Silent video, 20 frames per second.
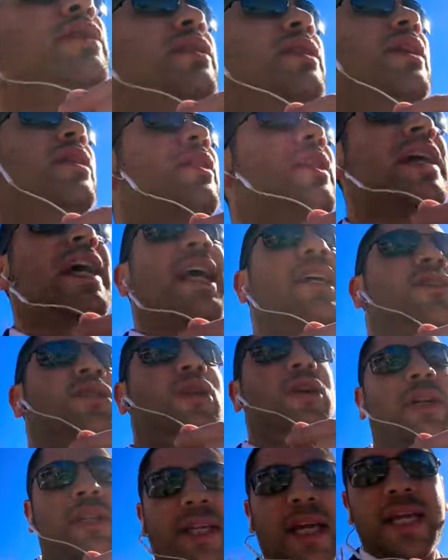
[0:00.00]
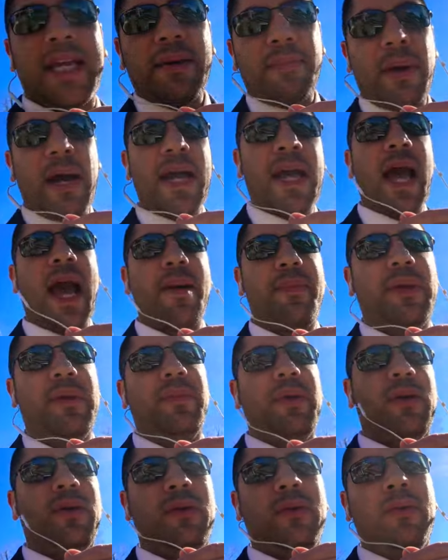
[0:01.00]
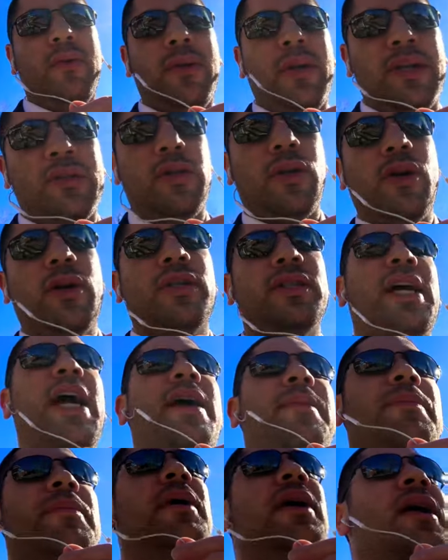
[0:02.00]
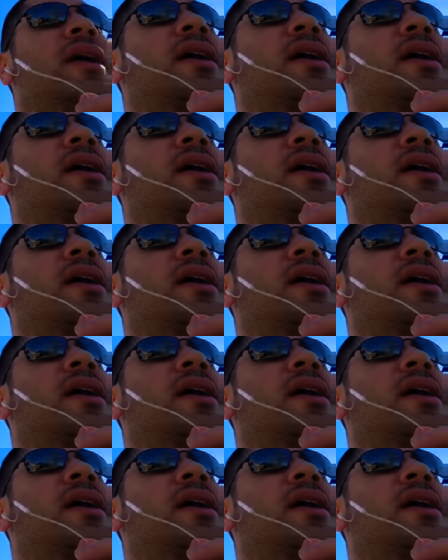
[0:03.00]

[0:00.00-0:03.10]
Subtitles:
is now like, as long as I get my Happy Meal, as long as I'm